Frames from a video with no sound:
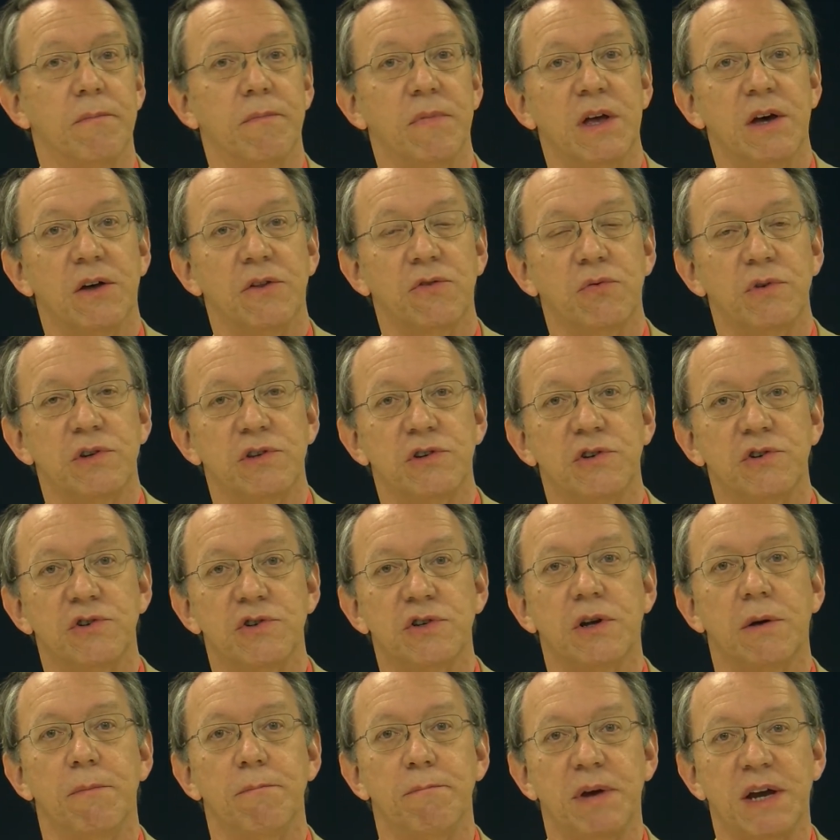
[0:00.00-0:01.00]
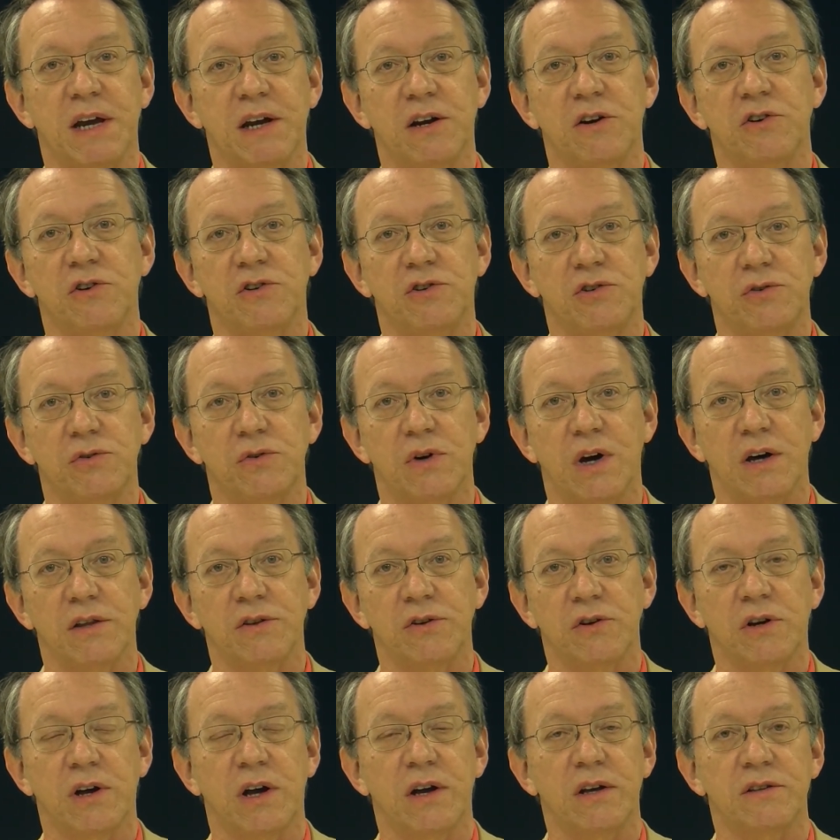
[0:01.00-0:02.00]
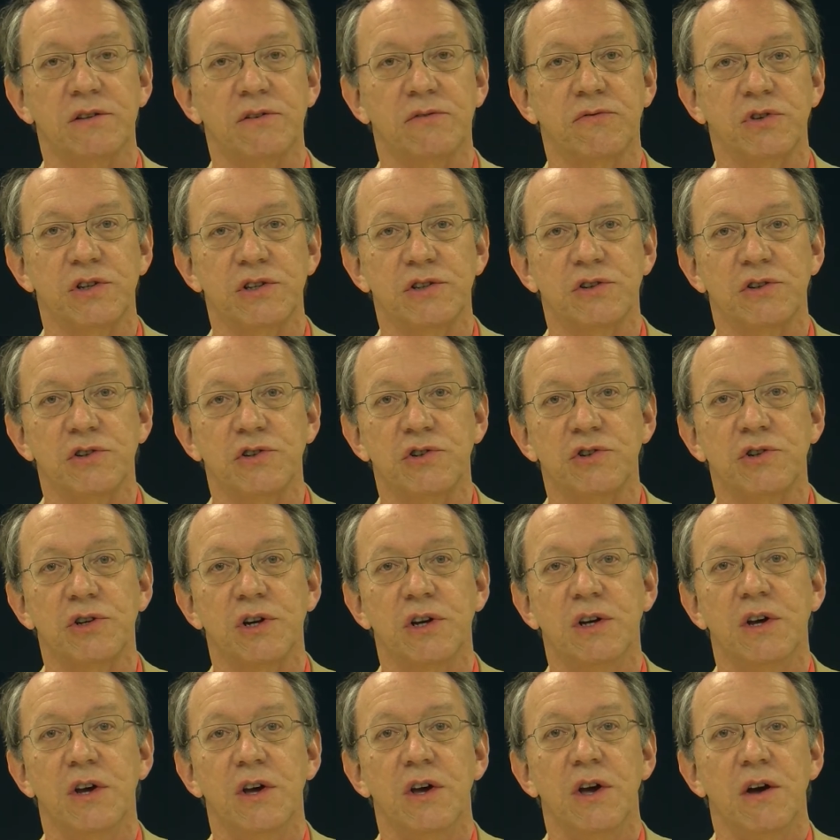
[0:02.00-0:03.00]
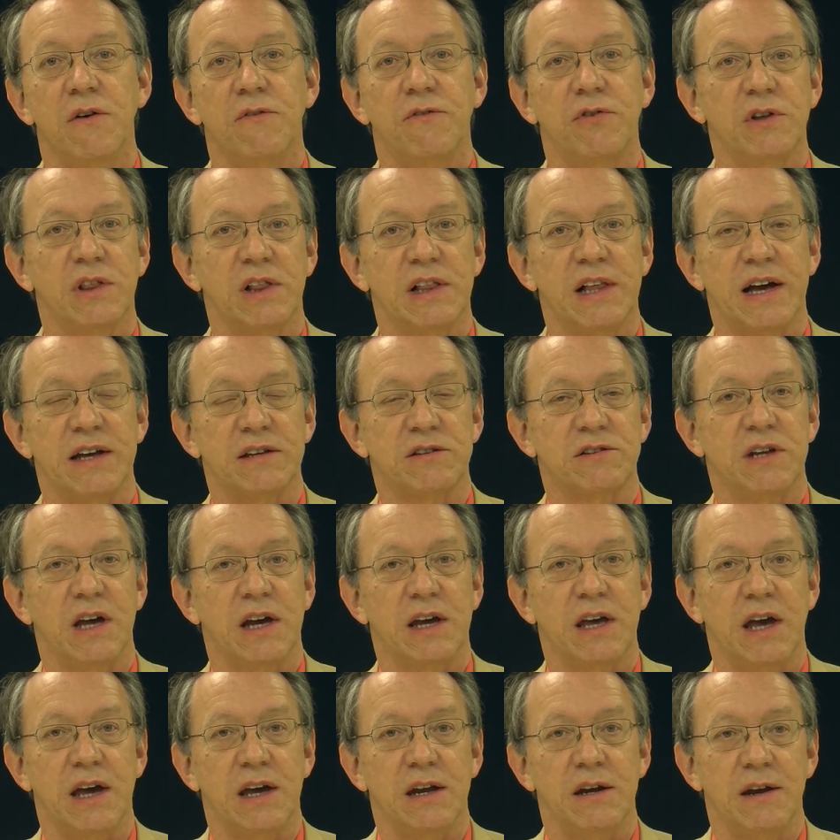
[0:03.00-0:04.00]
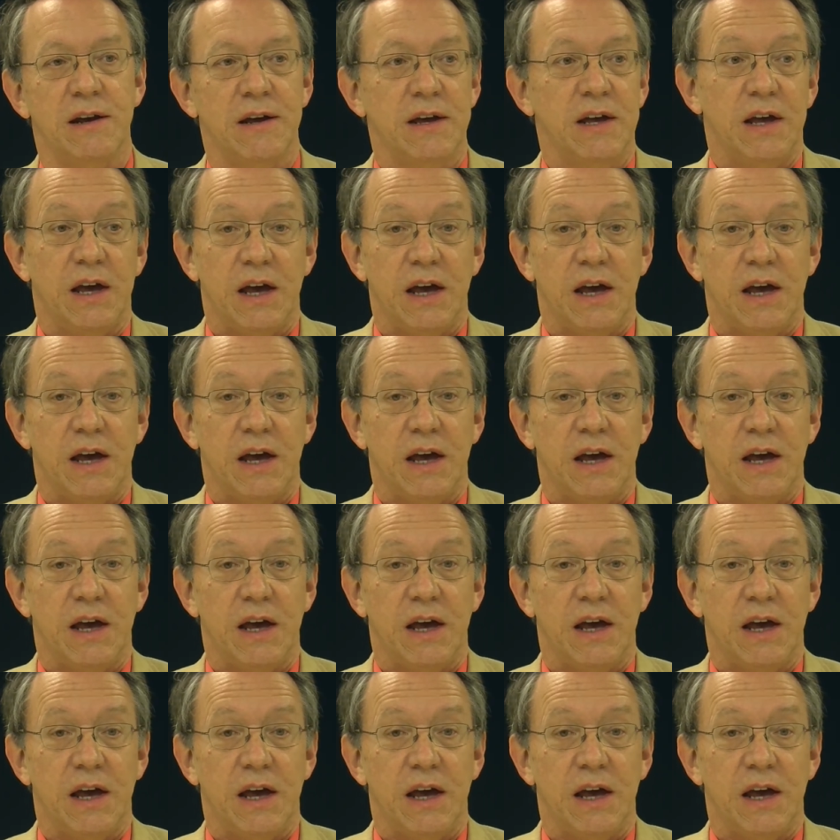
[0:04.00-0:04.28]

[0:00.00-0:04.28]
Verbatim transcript: health research compared to other kinds of research for the last decade.